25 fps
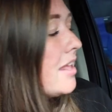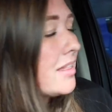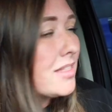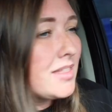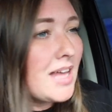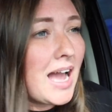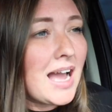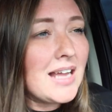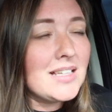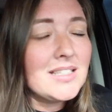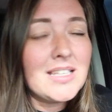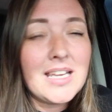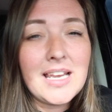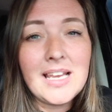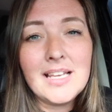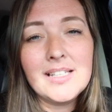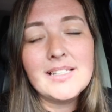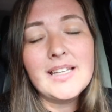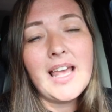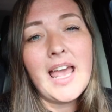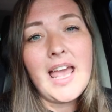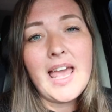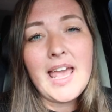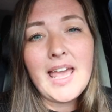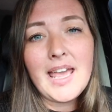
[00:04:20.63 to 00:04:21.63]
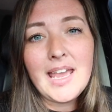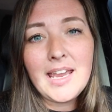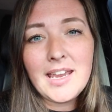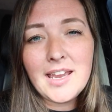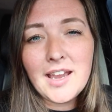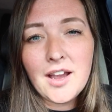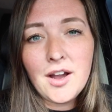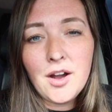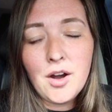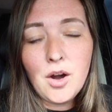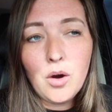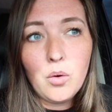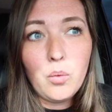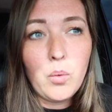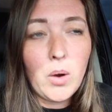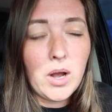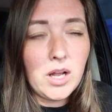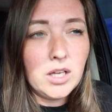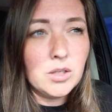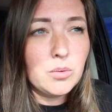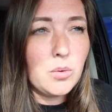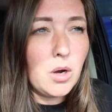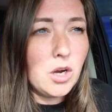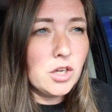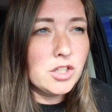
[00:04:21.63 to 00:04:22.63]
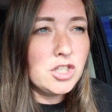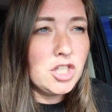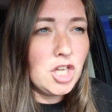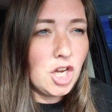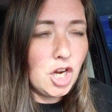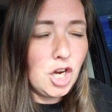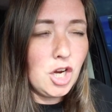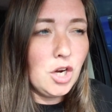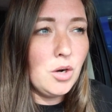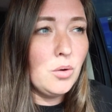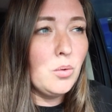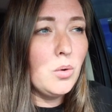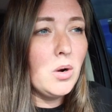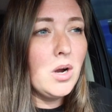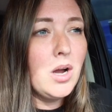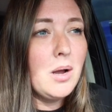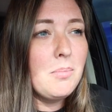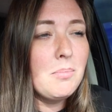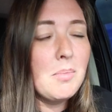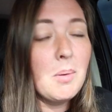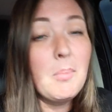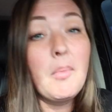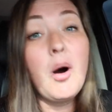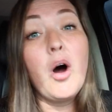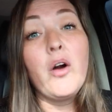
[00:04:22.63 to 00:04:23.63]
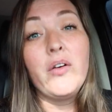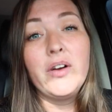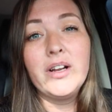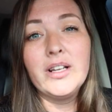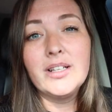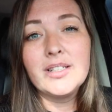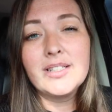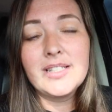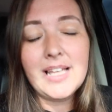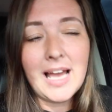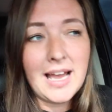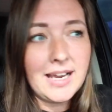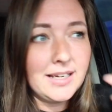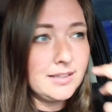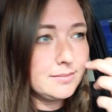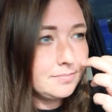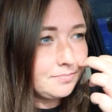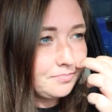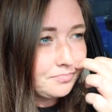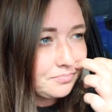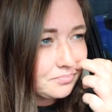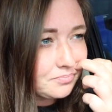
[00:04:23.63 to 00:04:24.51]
that is a World War II memorial site.